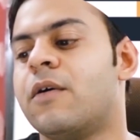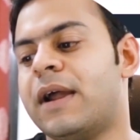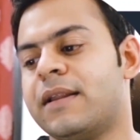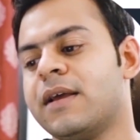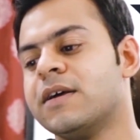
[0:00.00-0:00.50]

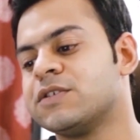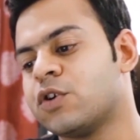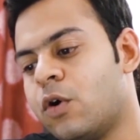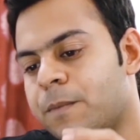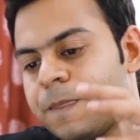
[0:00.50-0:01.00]
Right.
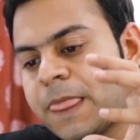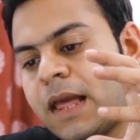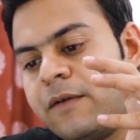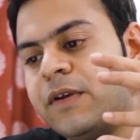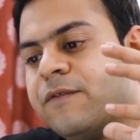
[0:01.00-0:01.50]
So
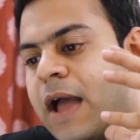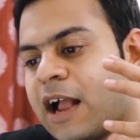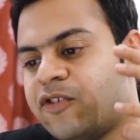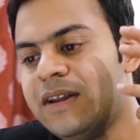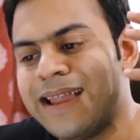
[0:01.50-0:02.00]
we've
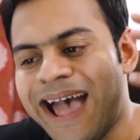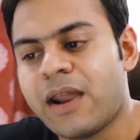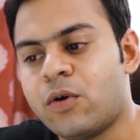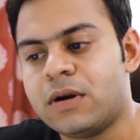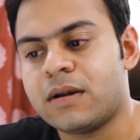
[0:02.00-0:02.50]
actually
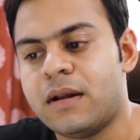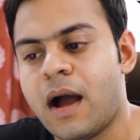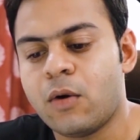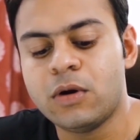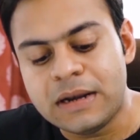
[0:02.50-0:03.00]
narrowed
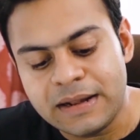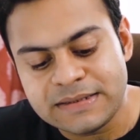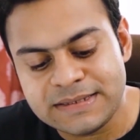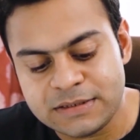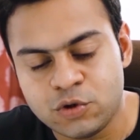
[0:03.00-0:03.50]
down
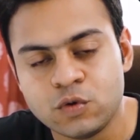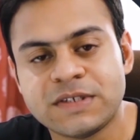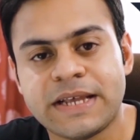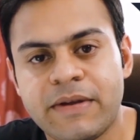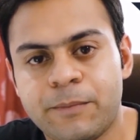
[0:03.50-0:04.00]
to
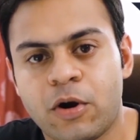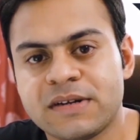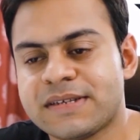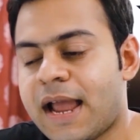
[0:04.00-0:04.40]
7 products,